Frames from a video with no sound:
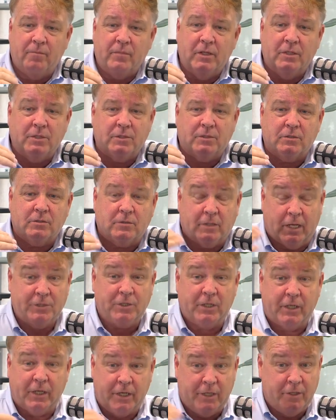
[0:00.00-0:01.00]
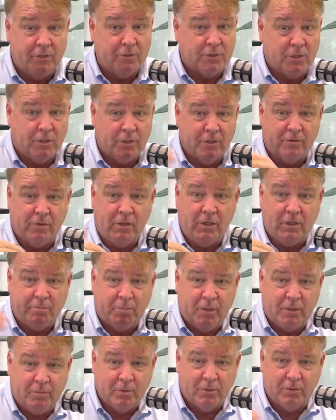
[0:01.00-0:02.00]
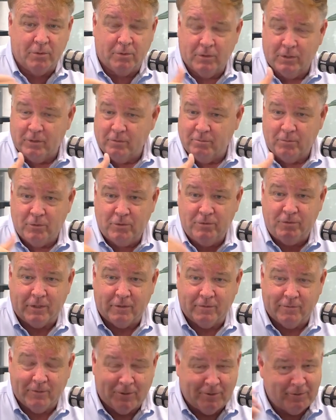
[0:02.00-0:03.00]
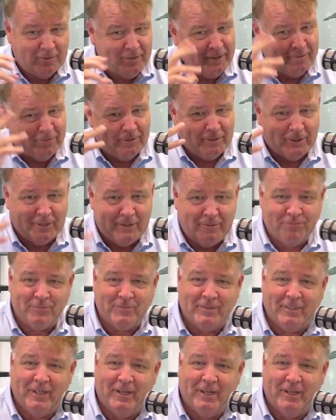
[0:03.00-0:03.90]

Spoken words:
is catching eaters on the run, people who are moving, not really